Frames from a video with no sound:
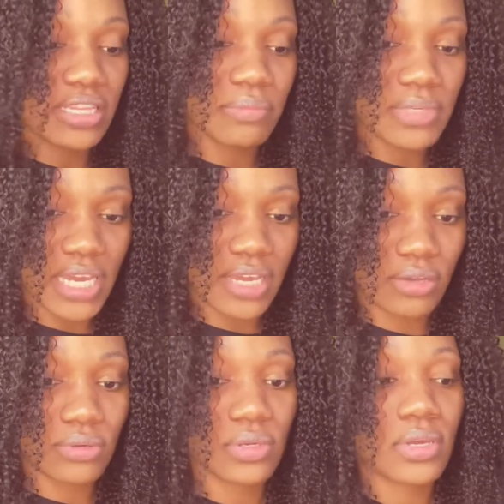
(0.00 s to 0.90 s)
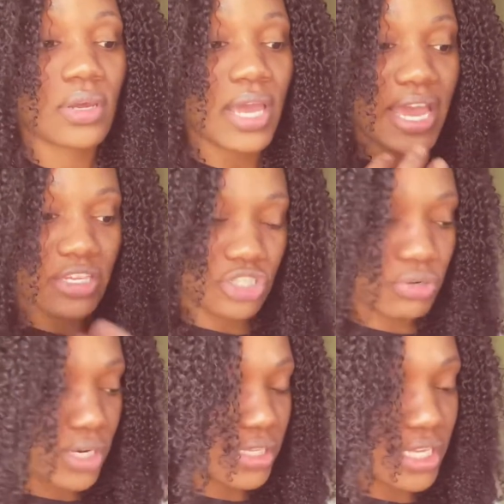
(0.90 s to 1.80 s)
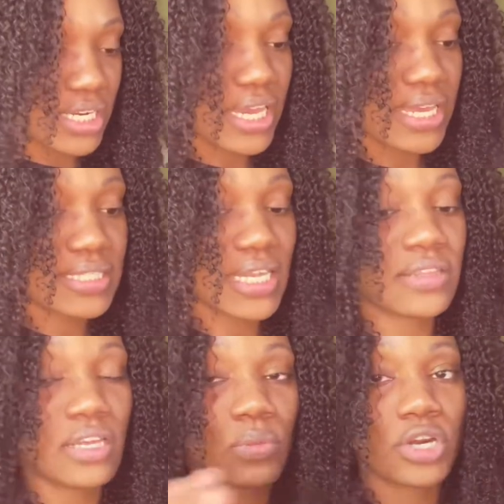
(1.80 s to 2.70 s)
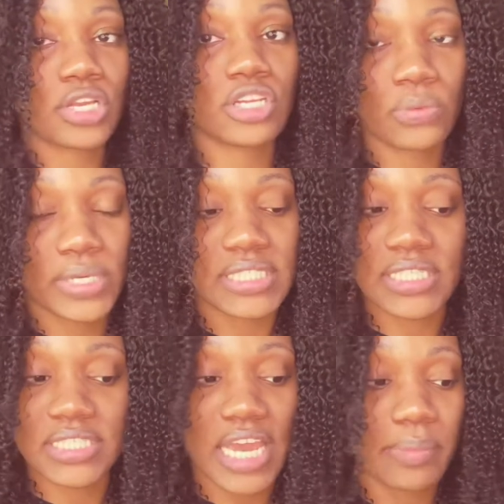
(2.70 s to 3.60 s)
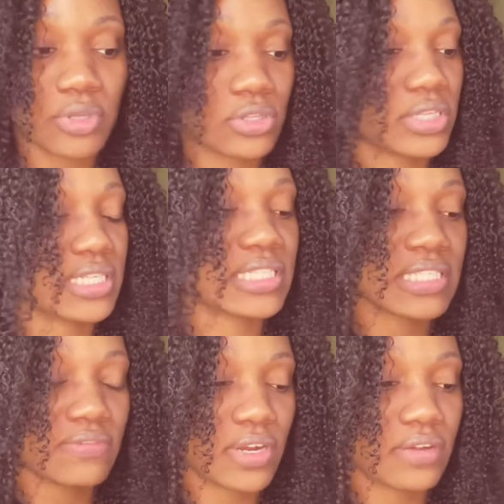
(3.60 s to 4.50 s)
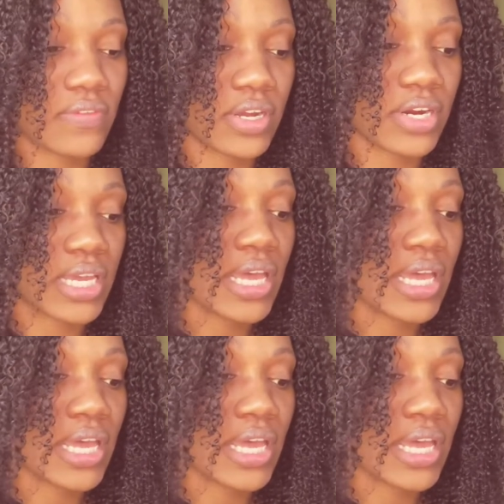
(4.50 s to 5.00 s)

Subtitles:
them down as you are in the index and then working your way through the tabular list is very, very